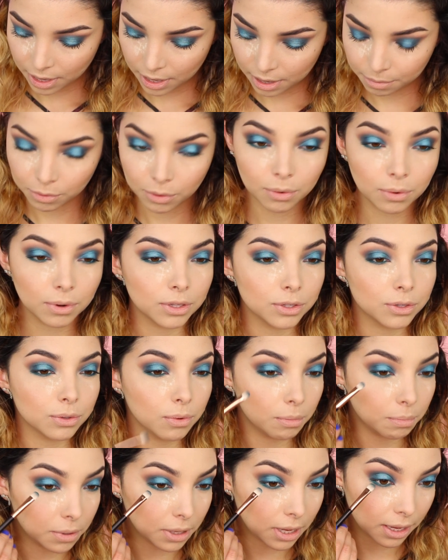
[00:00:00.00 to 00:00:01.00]
I'm going to
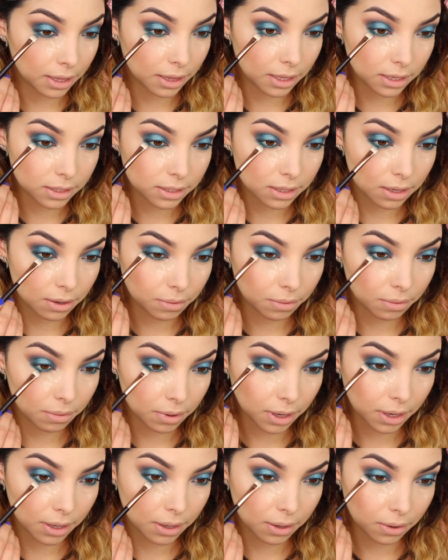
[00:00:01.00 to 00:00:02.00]
apply this
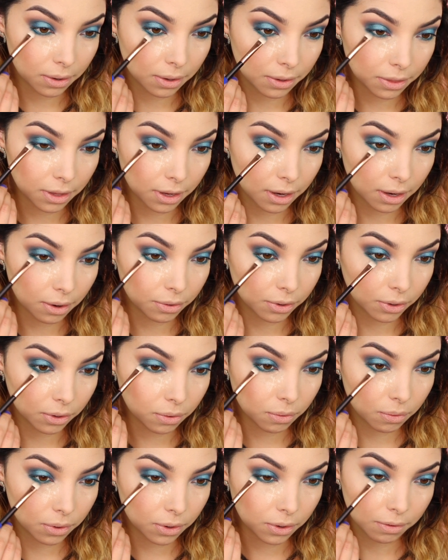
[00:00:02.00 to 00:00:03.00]
right on the outer
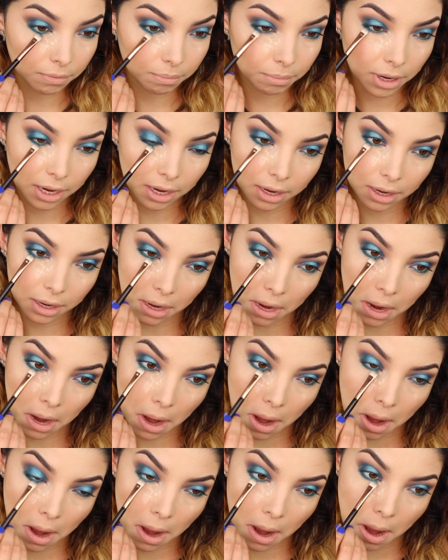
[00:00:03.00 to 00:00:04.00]
corner of my eye,
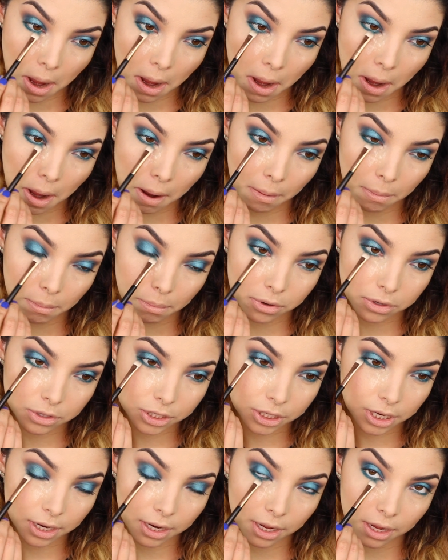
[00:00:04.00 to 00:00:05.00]

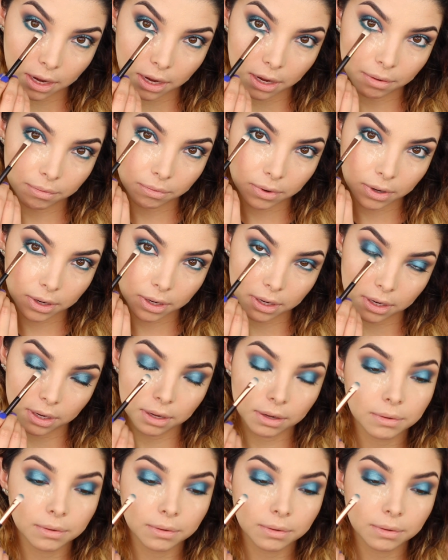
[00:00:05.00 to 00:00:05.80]
pushing it inward.